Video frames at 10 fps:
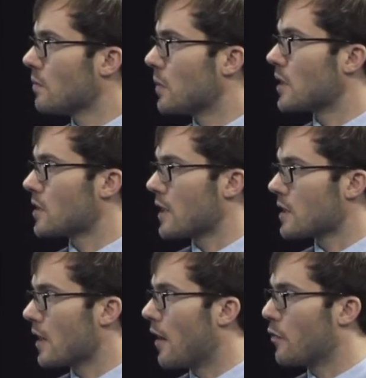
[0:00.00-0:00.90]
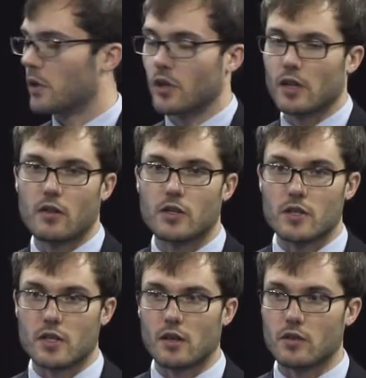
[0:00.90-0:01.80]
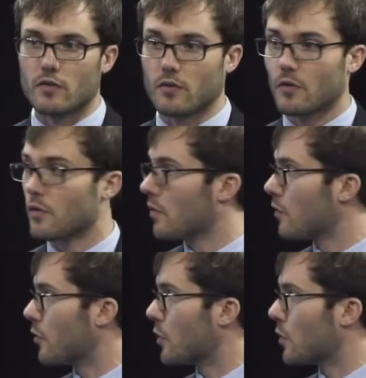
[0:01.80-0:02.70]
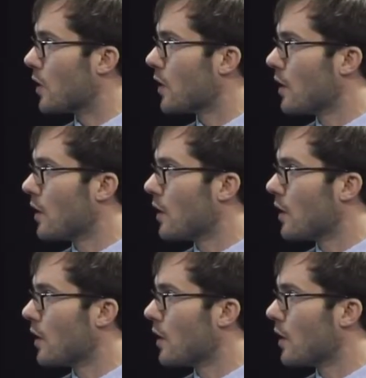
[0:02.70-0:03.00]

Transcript: But it's less than $500,000 in sales of food,